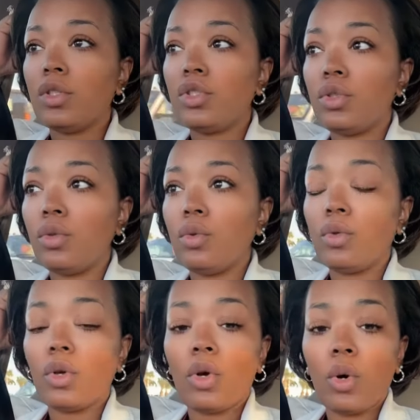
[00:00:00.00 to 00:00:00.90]
to
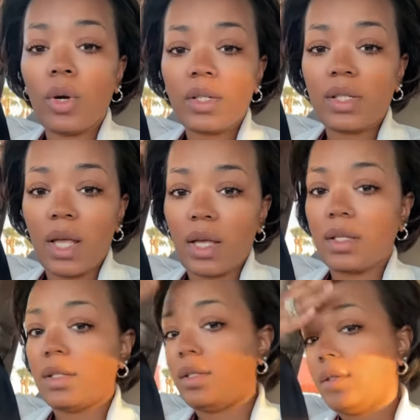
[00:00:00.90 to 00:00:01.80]
the
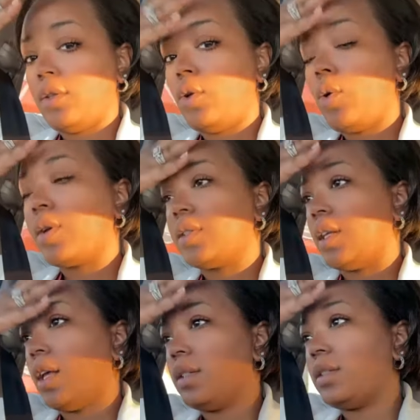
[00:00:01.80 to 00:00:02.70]
cortex,
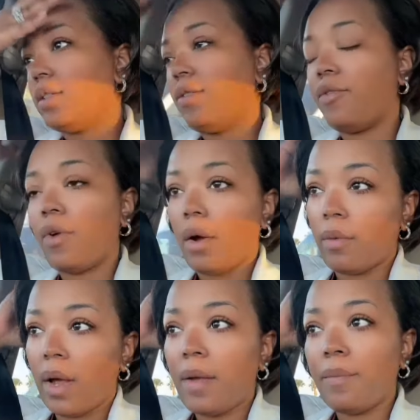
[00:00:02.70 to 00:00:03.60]
the front,
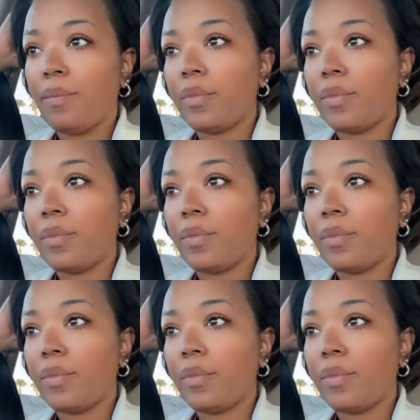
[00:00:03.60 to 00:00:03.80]
right?